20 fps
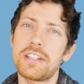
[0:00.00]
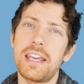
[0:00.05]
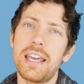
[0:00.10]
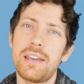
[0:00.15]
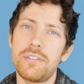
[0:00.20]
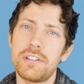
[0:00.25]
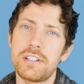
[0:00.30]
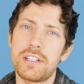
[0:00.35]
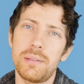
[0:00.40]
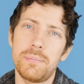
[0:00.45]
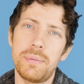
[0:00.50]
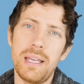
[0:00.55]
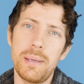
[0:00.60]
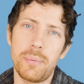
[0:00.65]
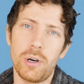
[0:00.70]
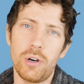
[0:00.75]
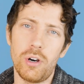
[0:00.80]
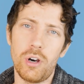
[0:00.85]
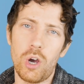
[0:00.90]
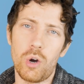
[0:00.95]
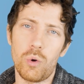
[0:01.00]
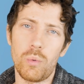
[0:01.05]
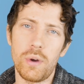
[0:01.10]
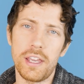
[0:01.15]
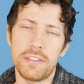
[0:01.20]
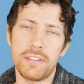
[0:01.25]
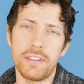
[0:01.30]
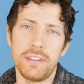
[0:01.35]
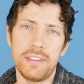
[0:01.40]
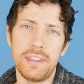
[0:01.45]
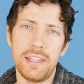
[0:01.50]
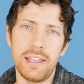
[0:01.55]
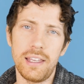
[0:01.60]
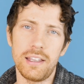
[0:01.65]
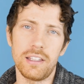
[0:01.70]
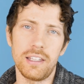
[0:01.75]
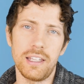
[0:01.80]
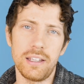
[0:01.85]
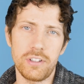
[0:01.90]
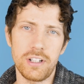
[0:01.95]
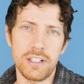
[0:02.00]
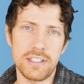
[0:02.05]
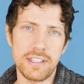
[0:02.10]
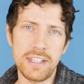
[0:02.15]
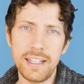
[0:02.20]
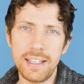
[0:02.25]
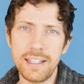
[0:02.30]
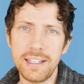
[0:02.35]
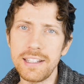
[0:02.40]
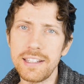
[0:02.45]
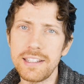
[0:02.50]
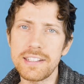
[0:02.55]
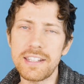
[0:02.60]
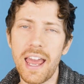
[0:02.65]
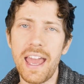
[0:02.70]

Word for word: gave it to the people with the liver disease,